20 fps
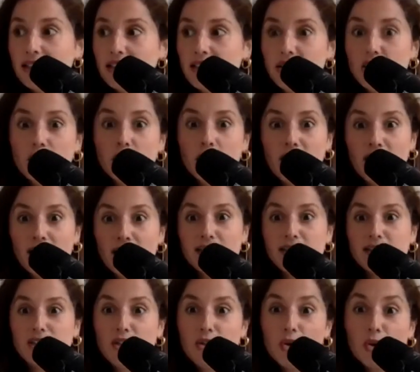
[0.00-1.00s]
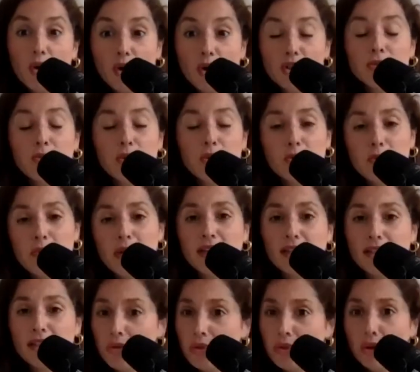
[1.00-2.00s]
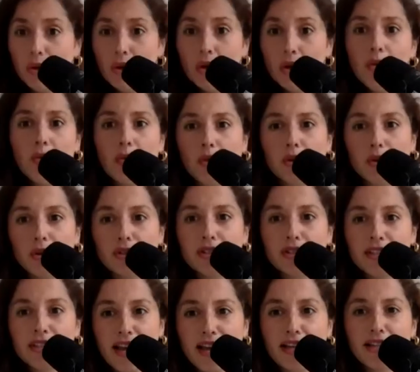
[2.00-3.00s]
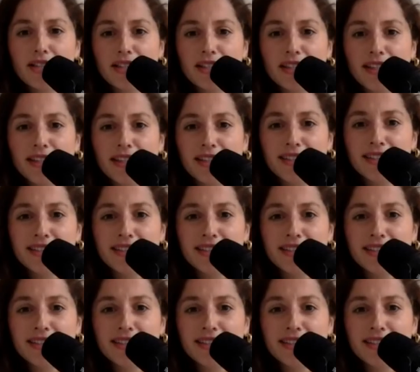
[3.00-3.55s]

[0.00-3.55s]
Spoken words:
you contribute better to the whole world, actually.